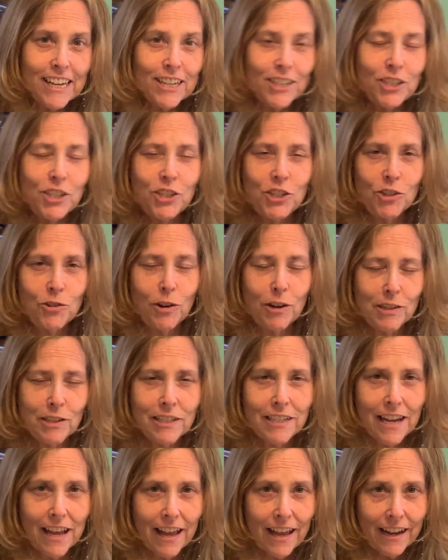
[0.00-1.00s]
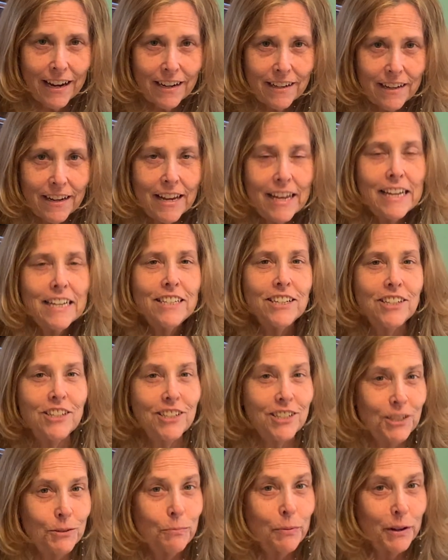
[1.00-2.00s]
Did you go outside? Did you
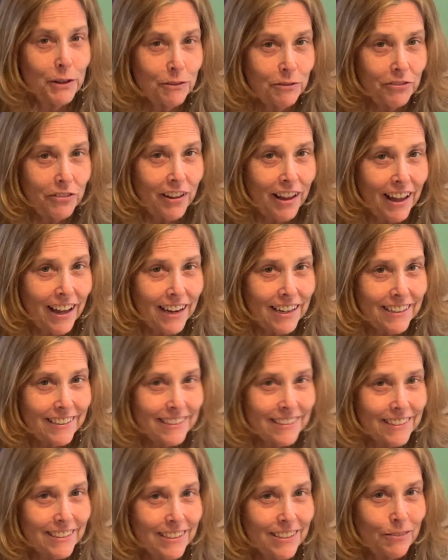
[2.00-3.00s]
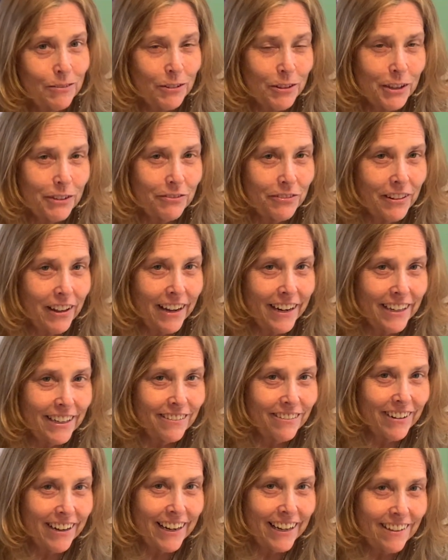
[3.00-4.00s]
see butterflies? Were they flying
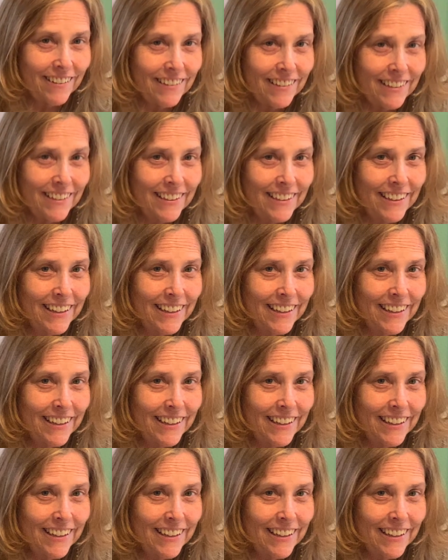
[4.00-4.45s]
around?